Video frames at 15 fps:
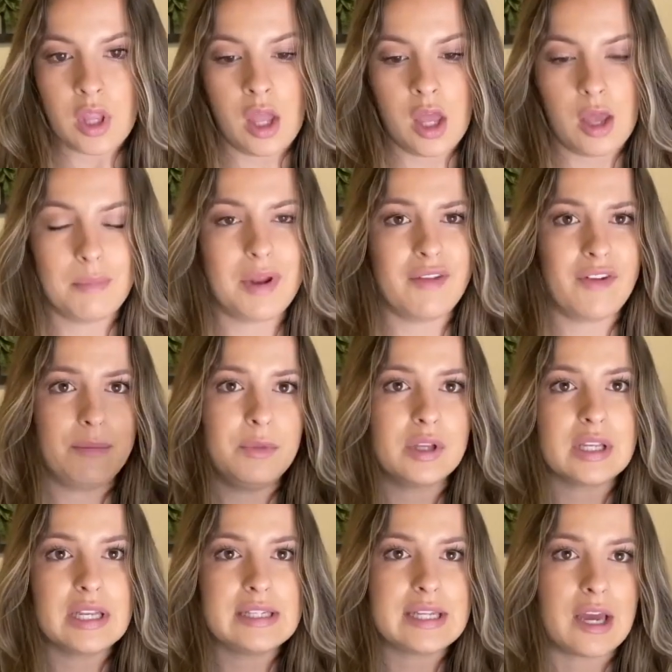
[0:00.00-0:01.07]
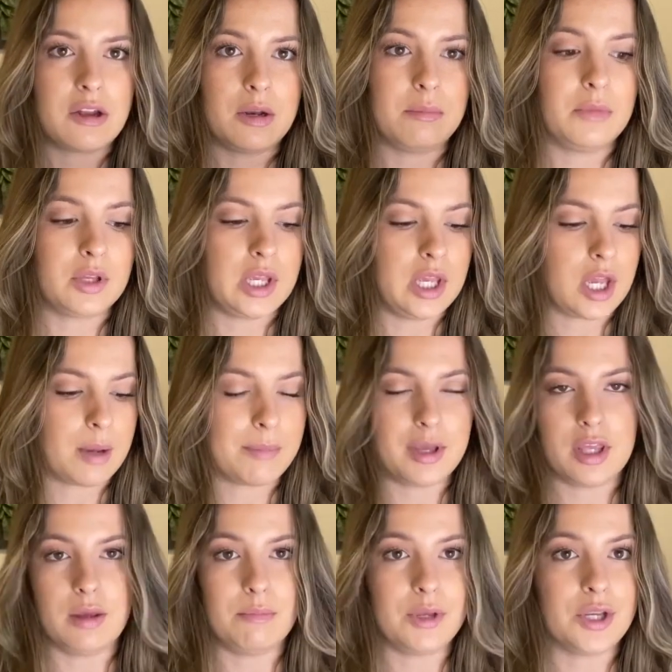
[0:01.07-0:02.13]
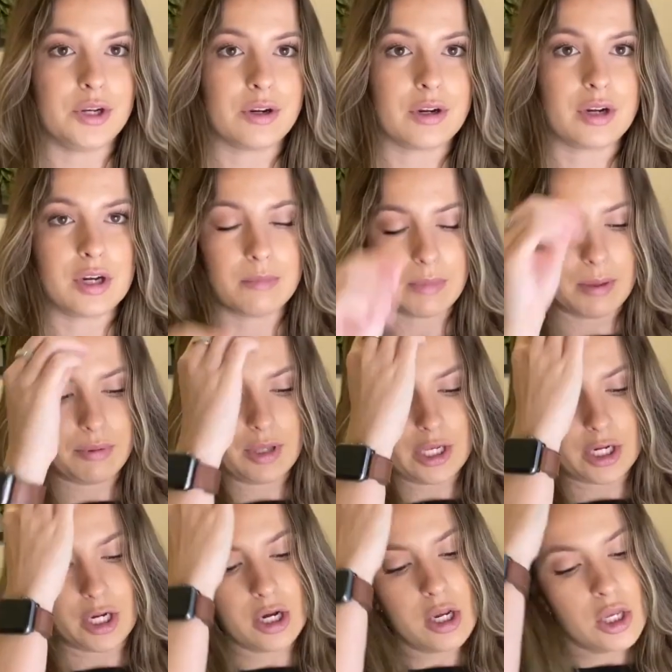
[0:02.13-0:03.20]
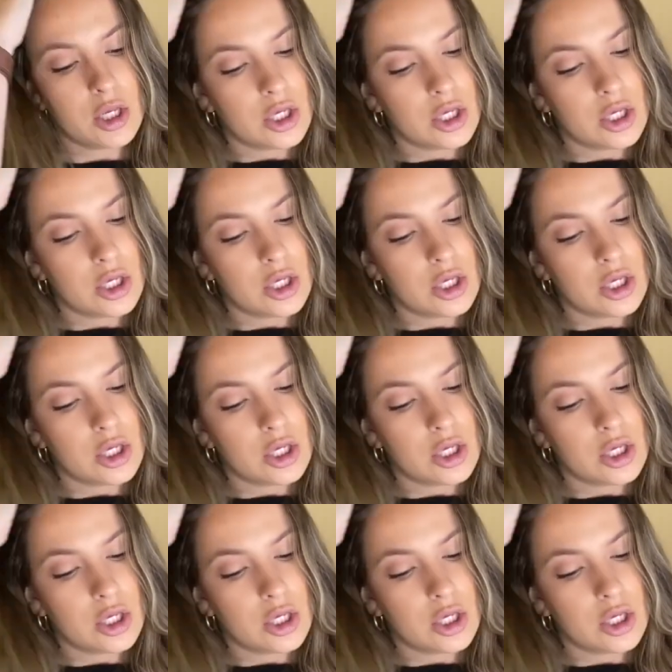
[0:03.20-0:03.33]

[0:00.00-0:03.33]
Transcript: um, and if I'm looking down, I'm looking at my computer and my planner.